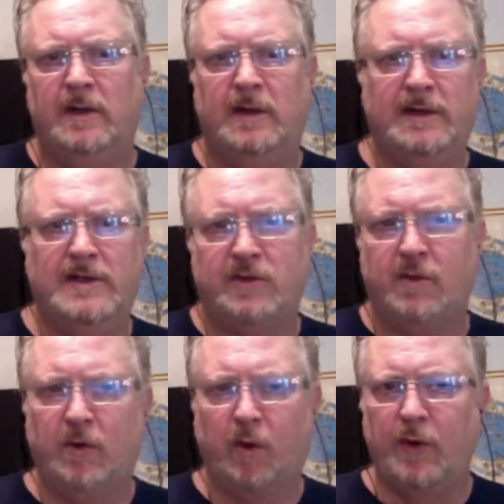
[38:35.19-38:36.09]
in this
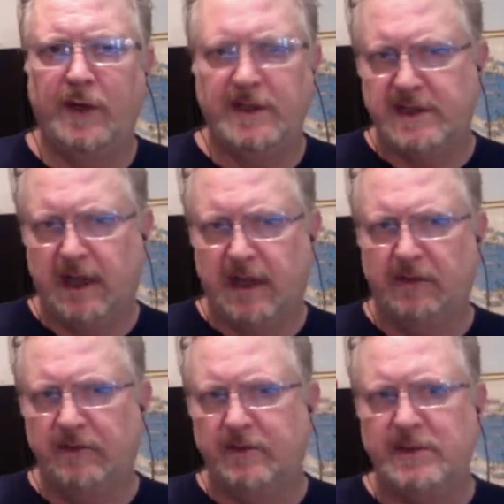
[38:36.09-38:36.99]
Gregorian
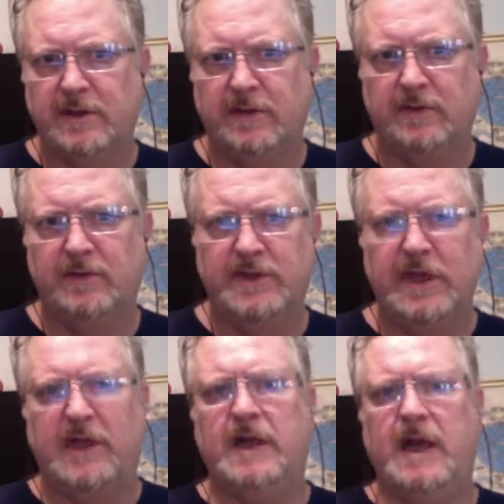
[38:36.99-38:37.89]
cycle. So
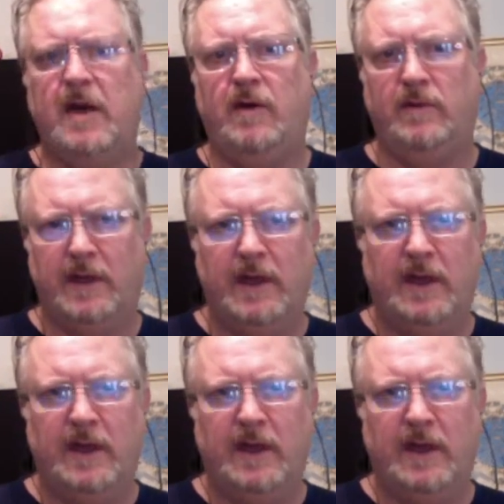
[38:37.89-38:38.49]
check it out.